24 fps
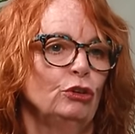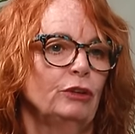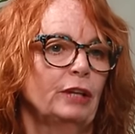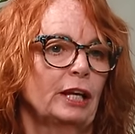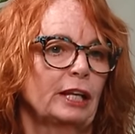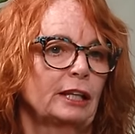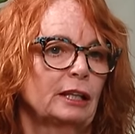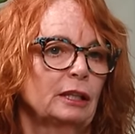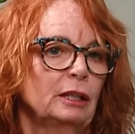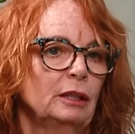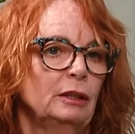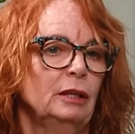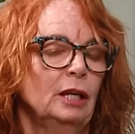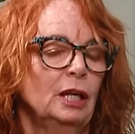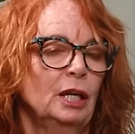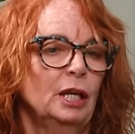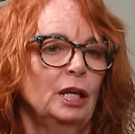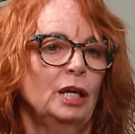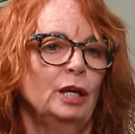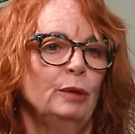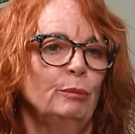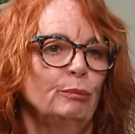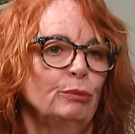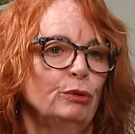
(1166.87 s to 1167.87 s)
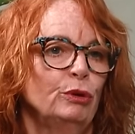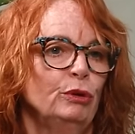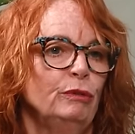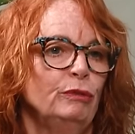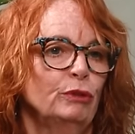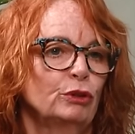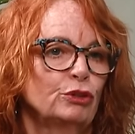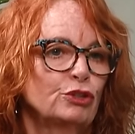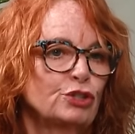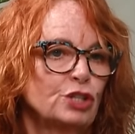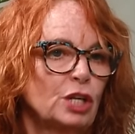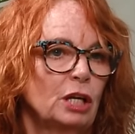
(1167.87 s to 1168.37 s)
that'll improve
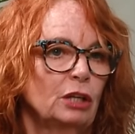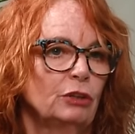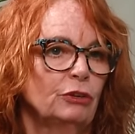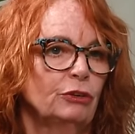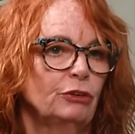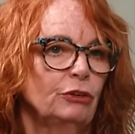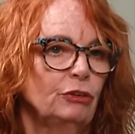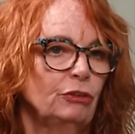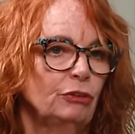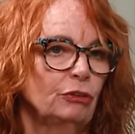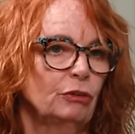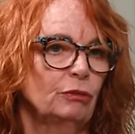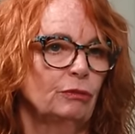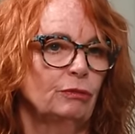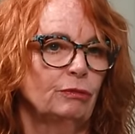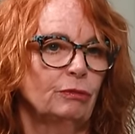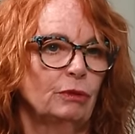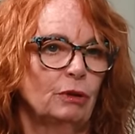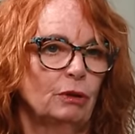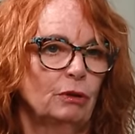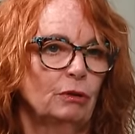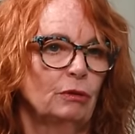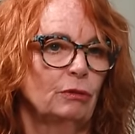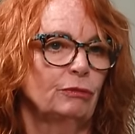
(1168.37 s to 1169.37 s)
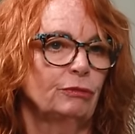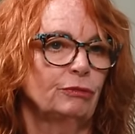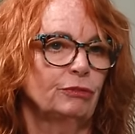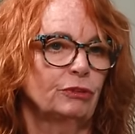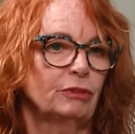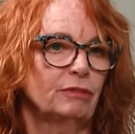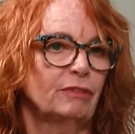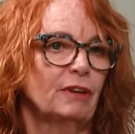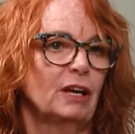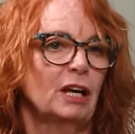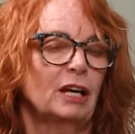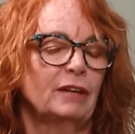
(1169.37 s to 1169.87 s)
your chances of
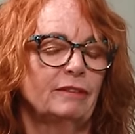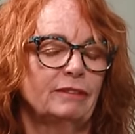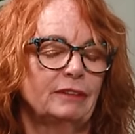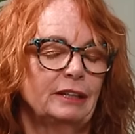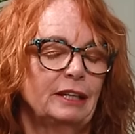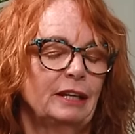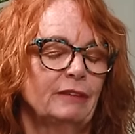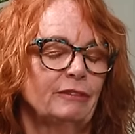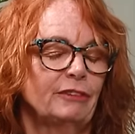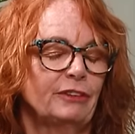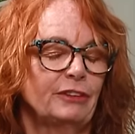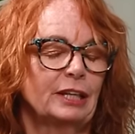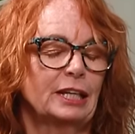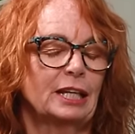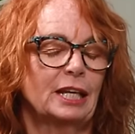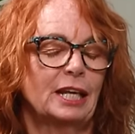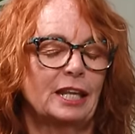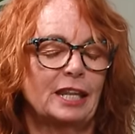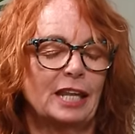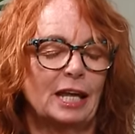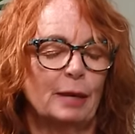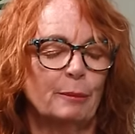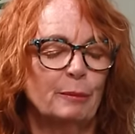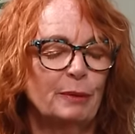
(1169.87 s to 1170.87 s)
survival and everything like that.